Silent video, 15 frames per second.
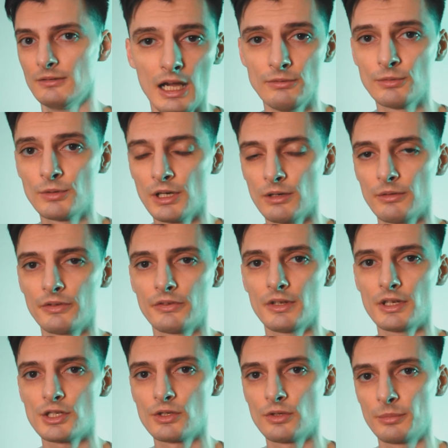I will cover
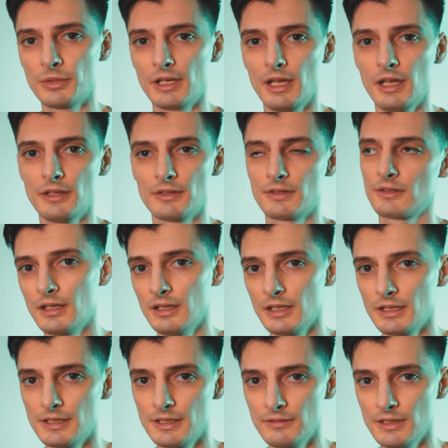such topics as
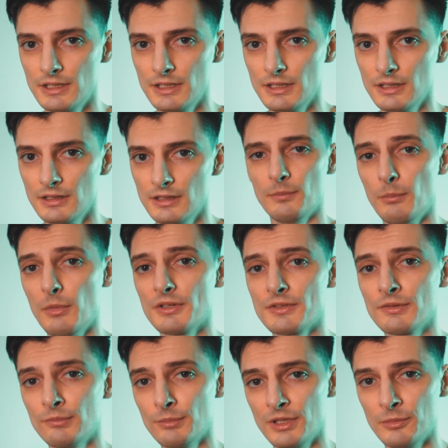connectivity,
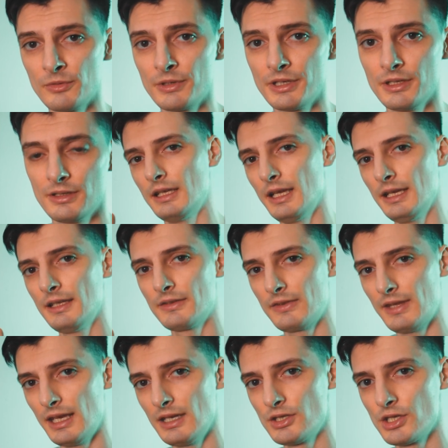muscle memory, gain
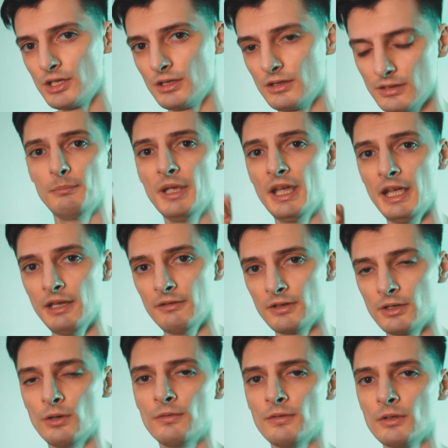staging,
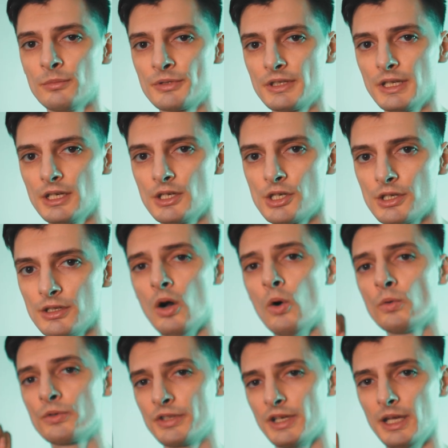behavior of a loop station,
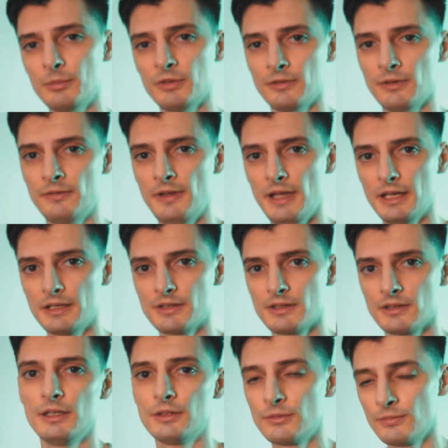all type of
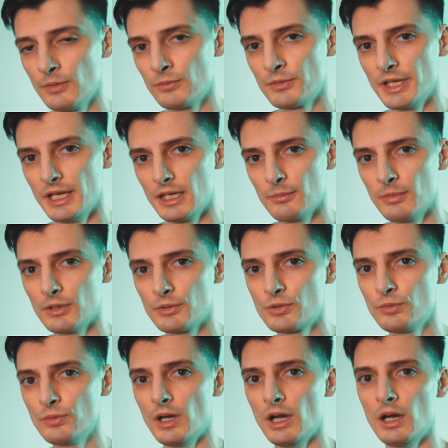effects, and it will take about
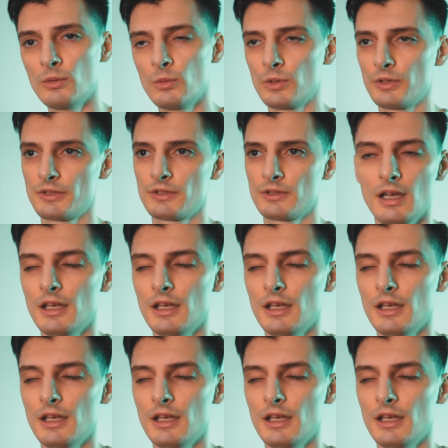2 hours,